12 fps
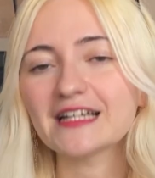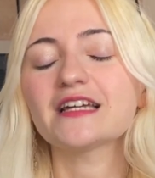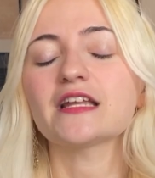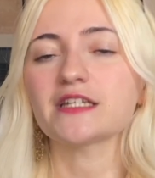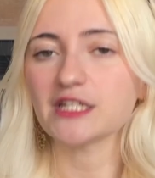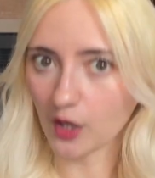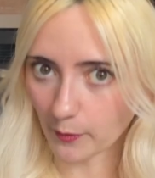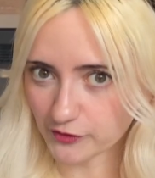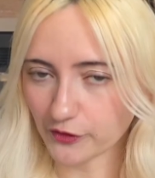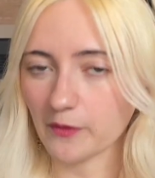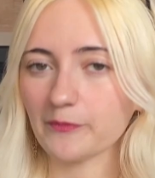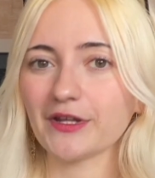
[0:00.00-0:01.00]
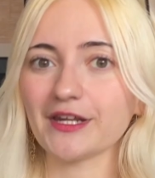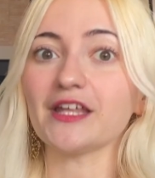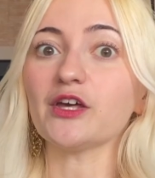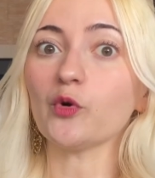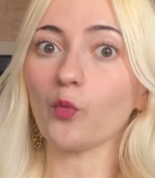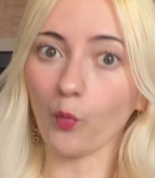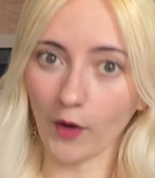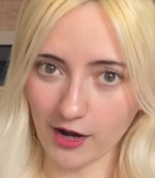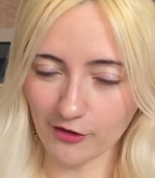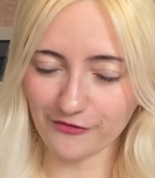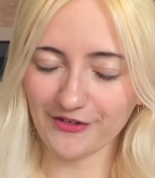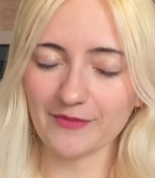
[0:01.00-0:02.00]
she comes from a pretty
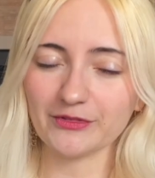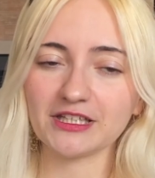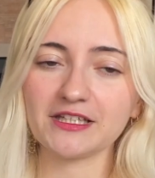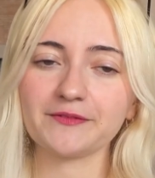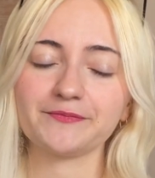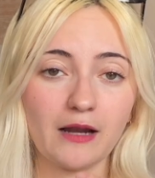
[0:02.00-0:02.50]
well-off family.